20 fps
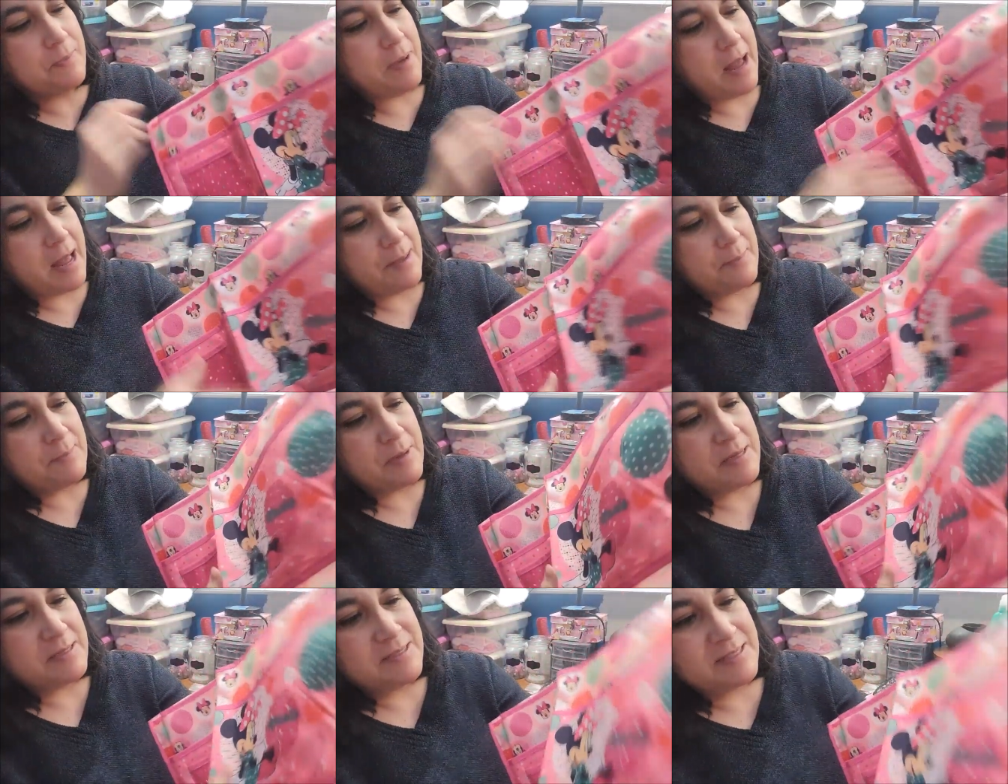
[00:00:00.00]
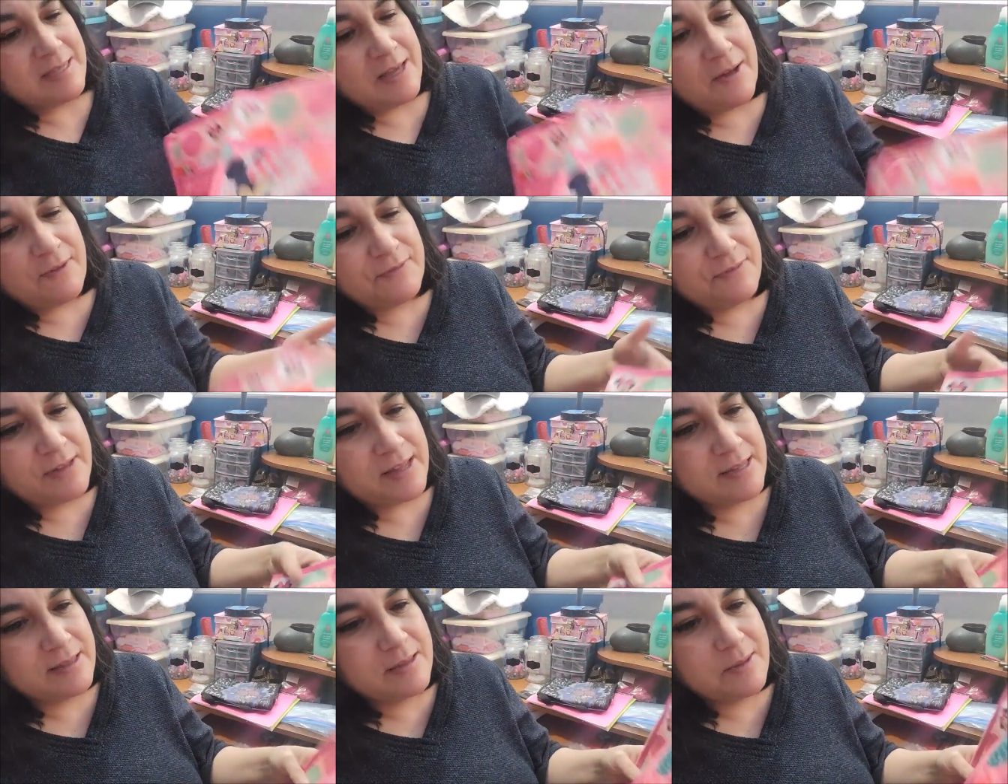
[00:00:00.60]
by
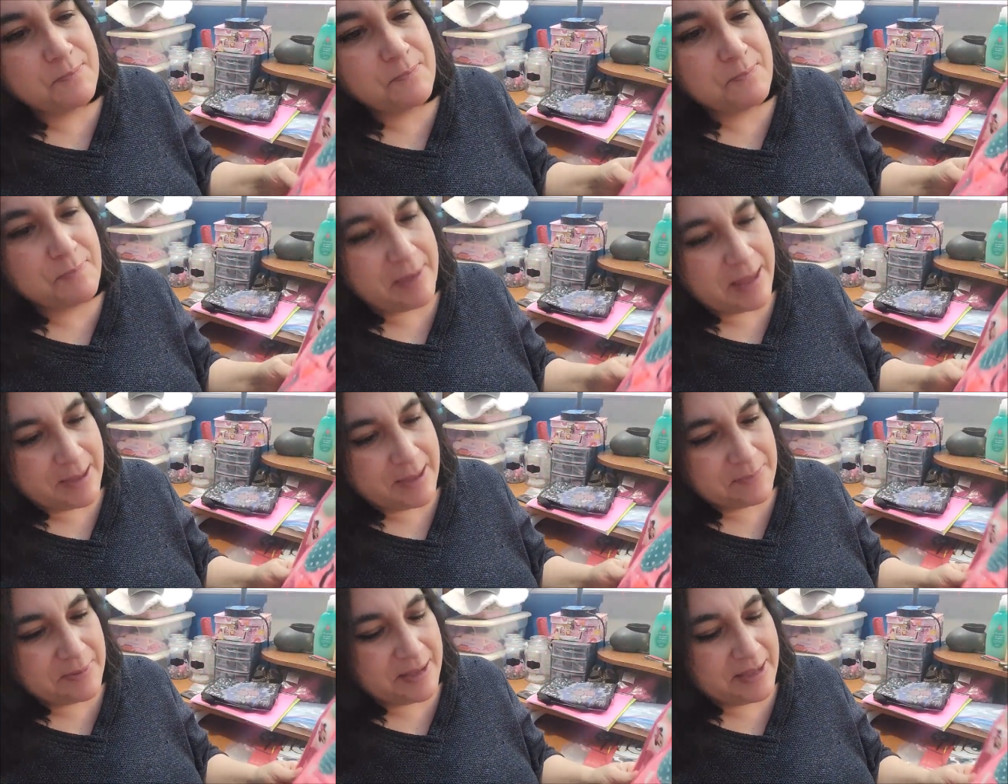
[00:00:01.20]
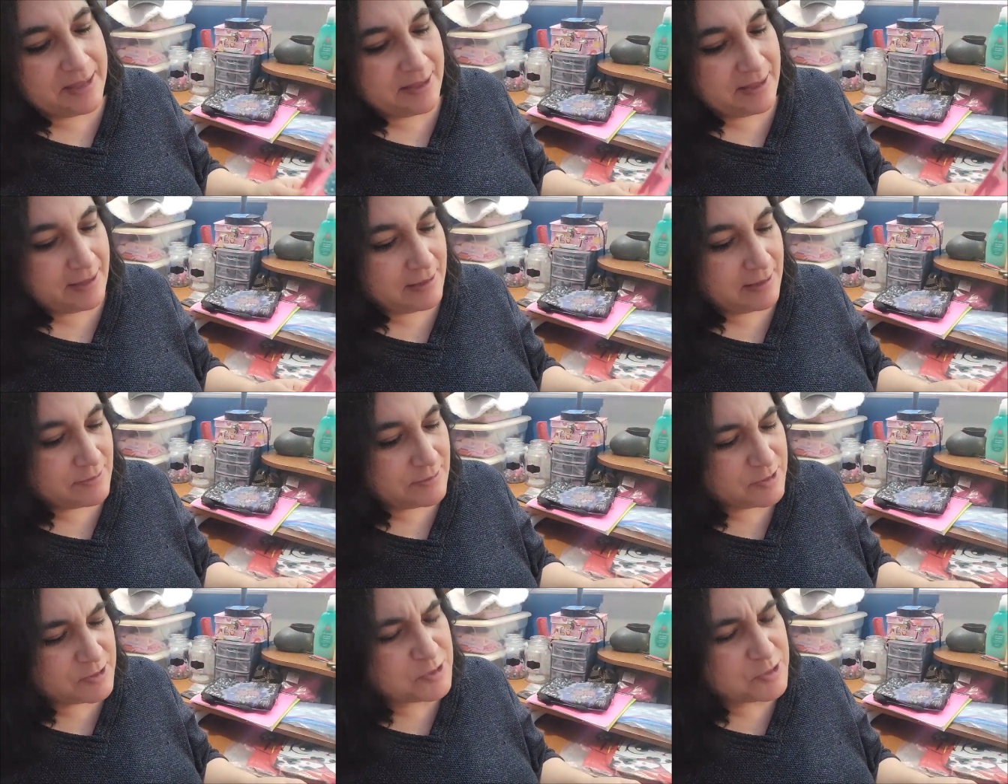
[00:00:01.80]
myself like the baby.
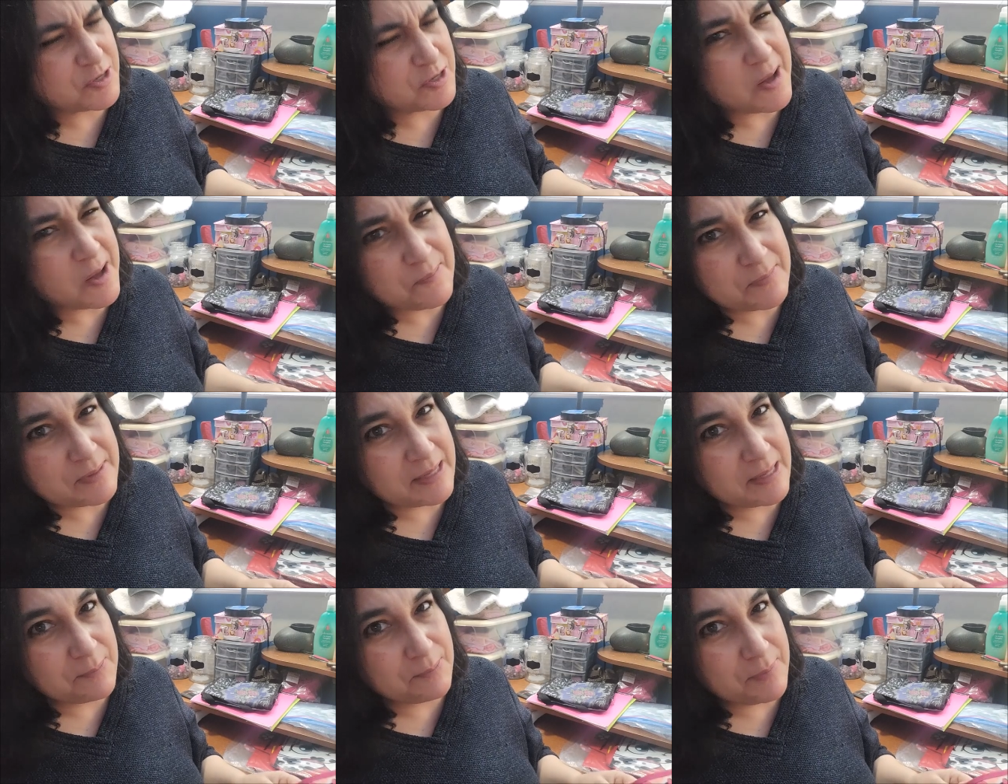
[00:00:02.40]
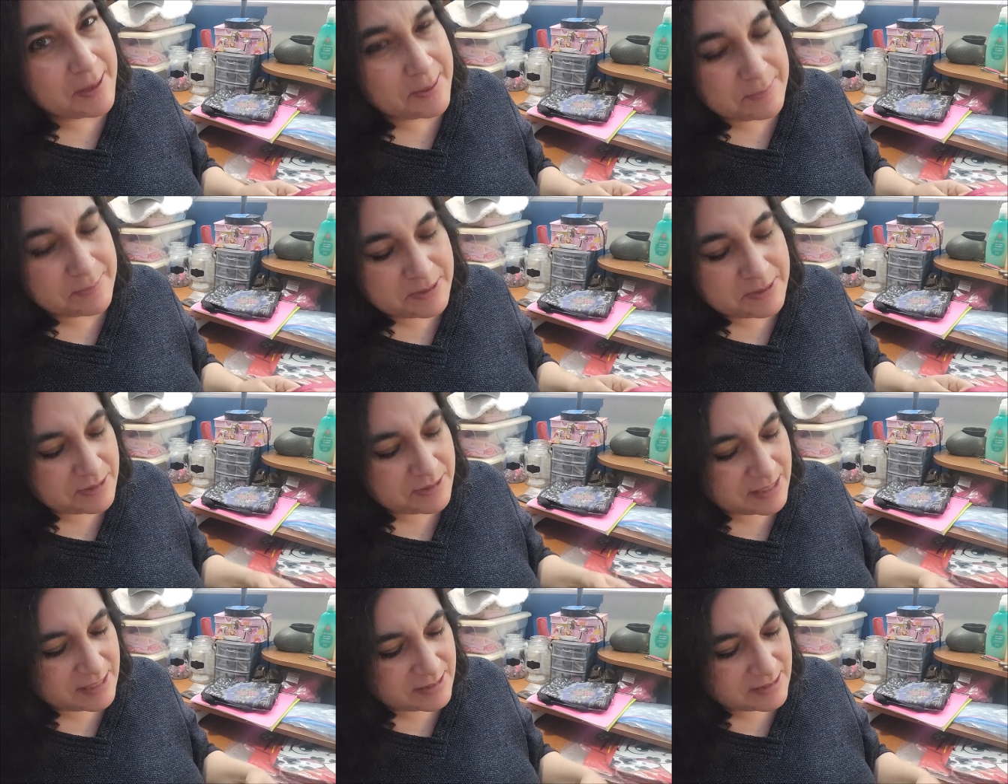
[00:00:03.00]
There's not many baby
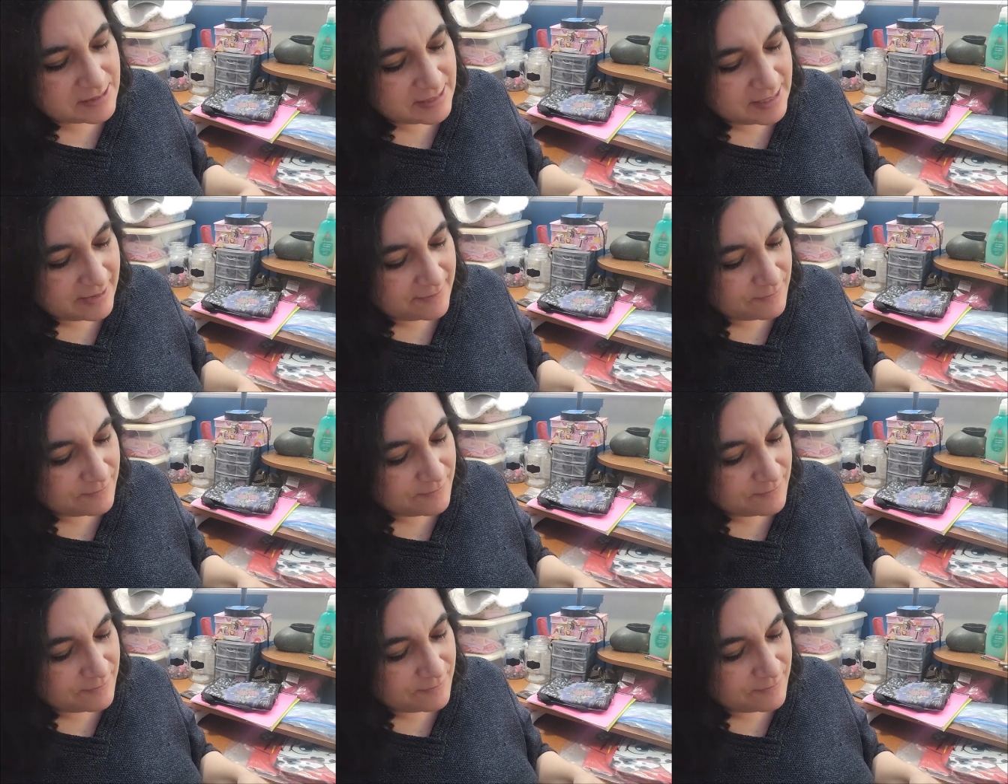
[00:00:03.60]
things in